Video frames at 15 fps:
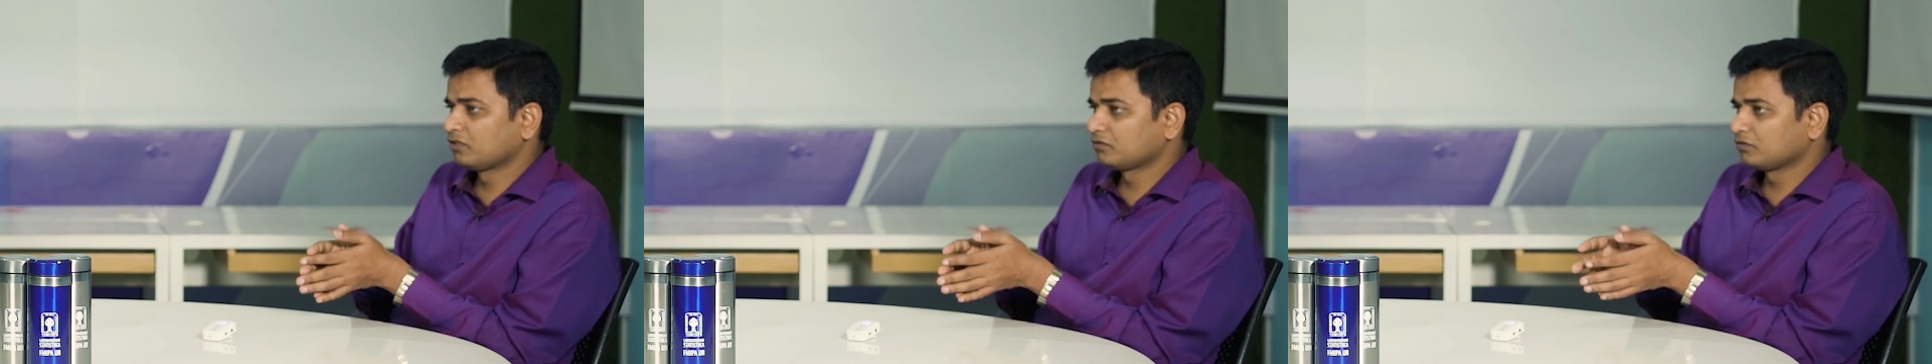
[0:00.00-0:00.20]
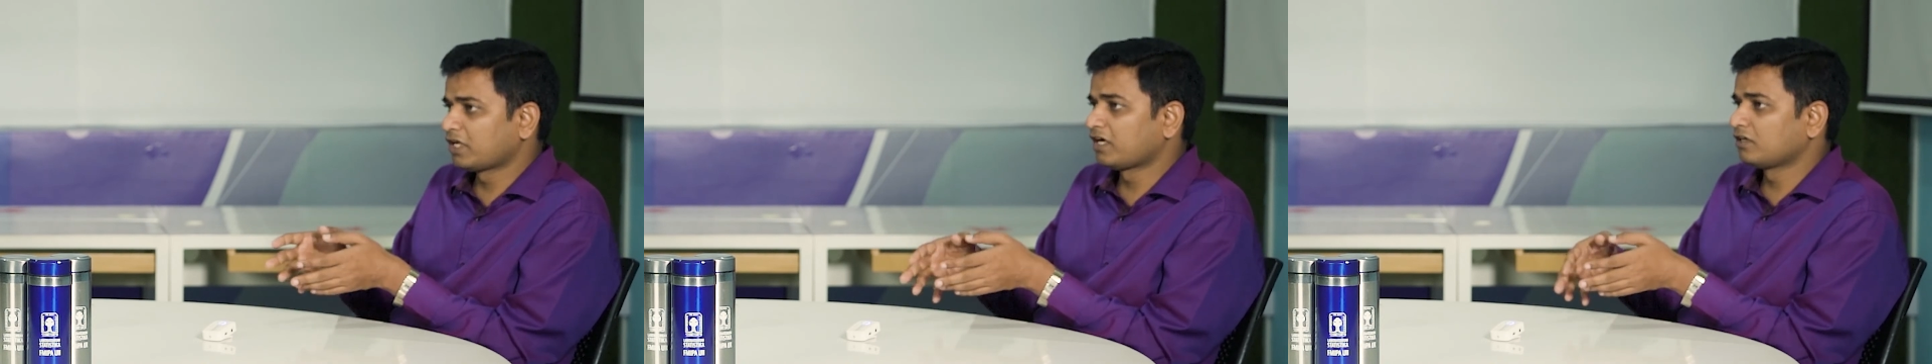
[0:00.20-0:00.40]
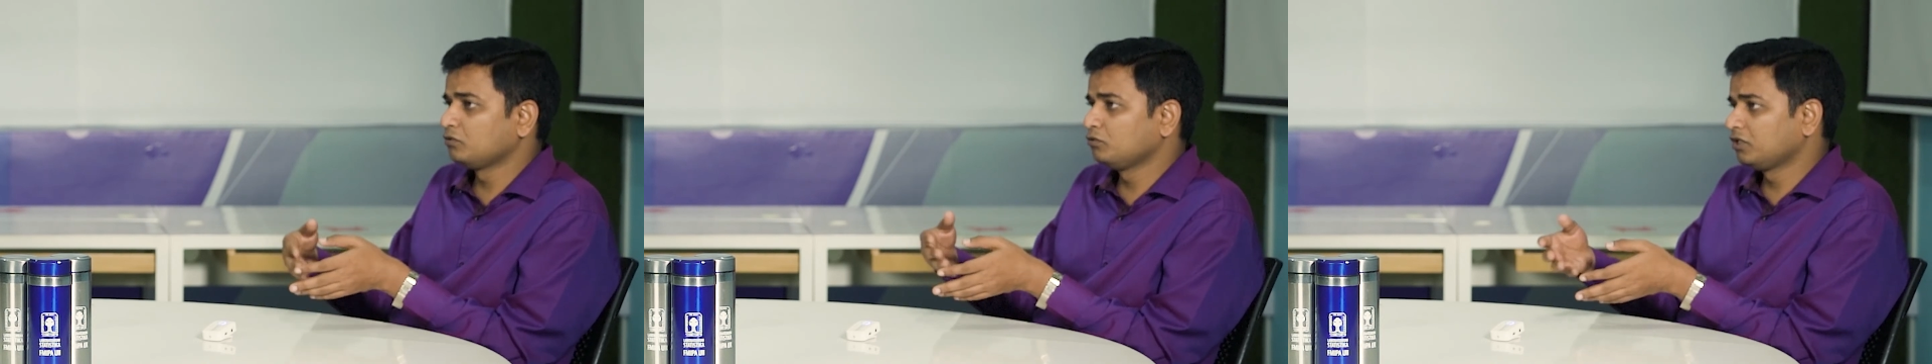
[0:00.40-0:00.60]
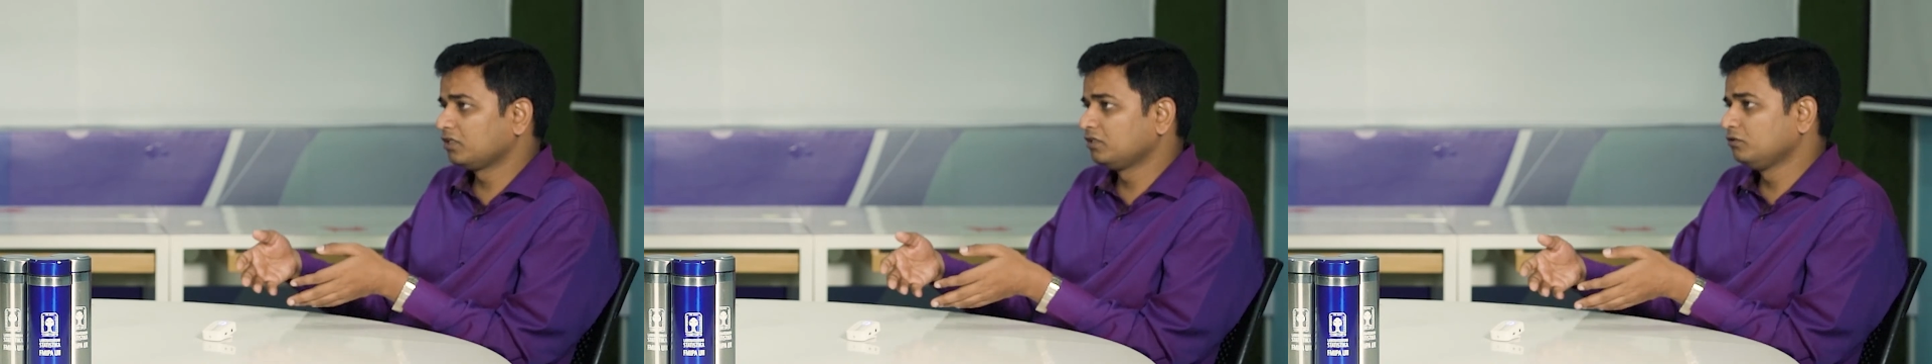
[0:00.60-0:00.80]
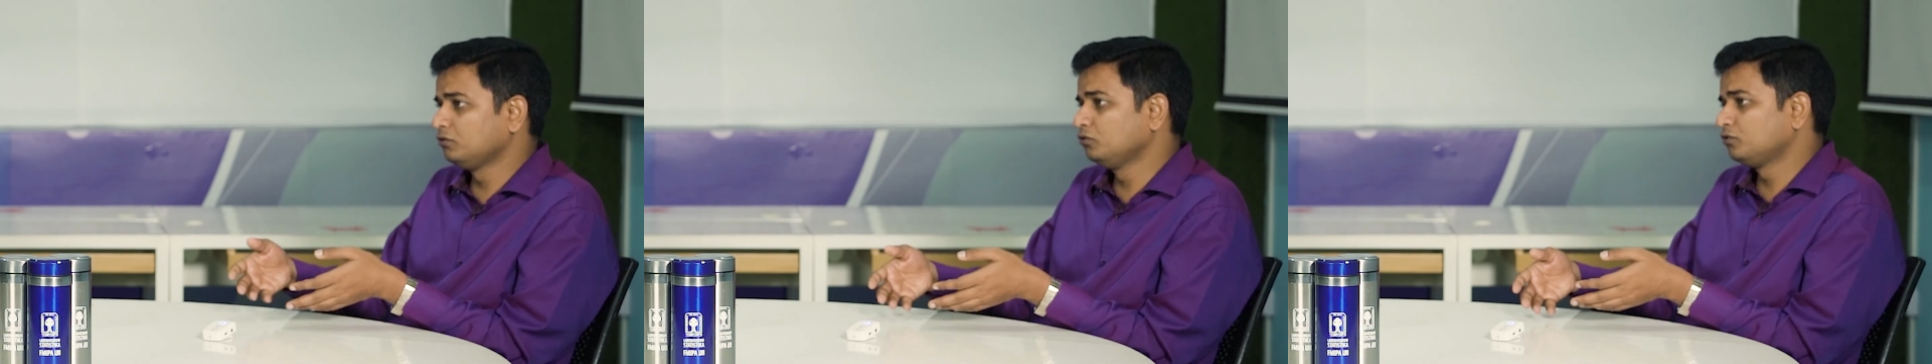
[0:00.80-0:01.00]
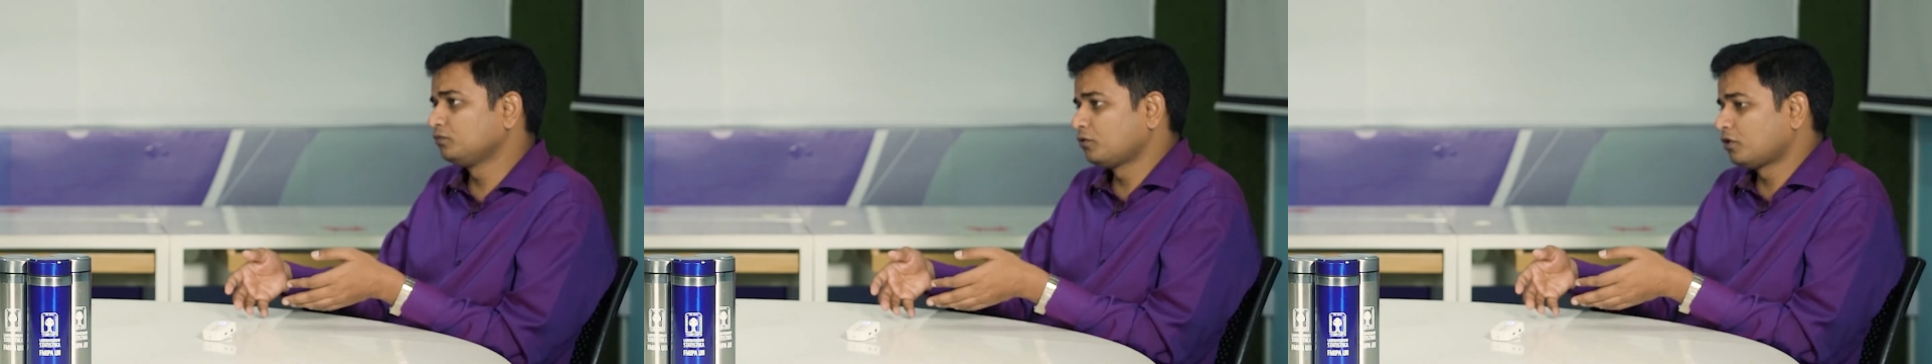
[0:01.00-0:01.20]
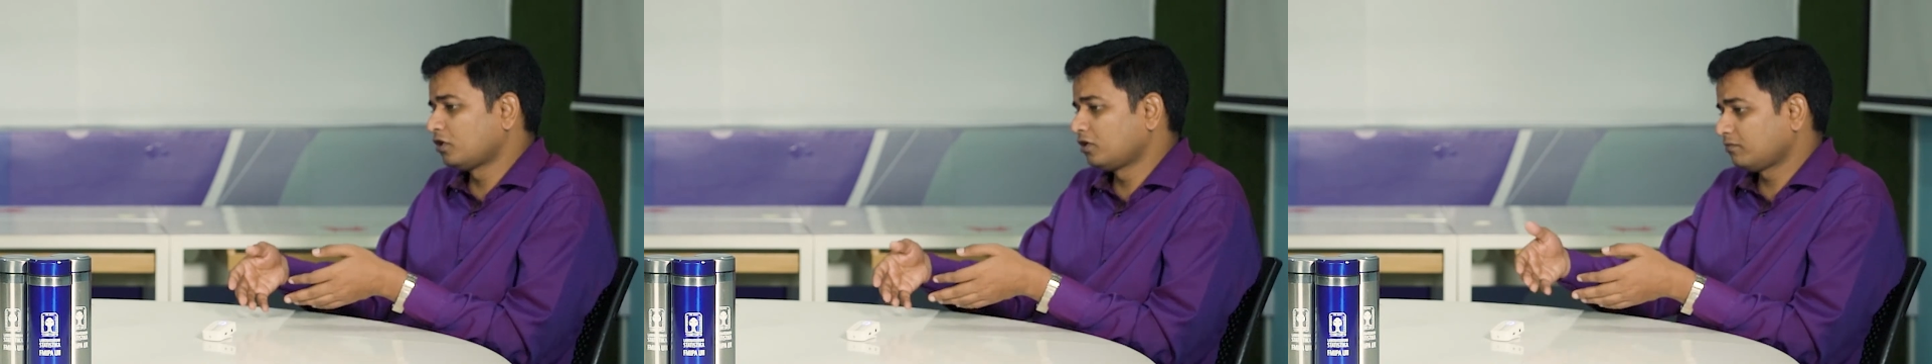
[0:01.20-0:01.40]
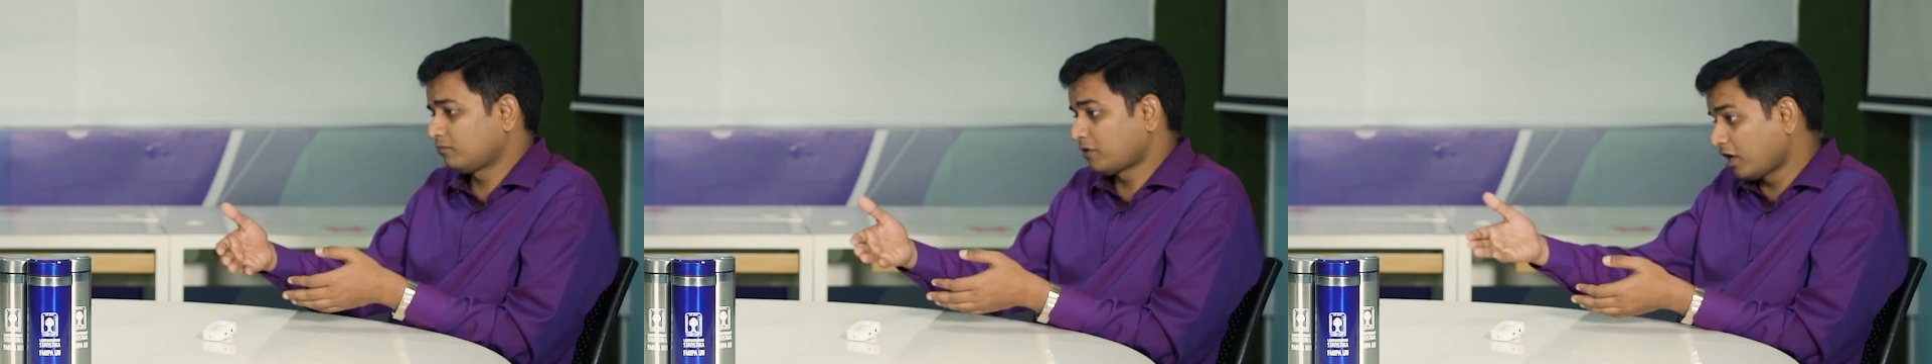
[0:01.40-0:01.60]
So that you can use for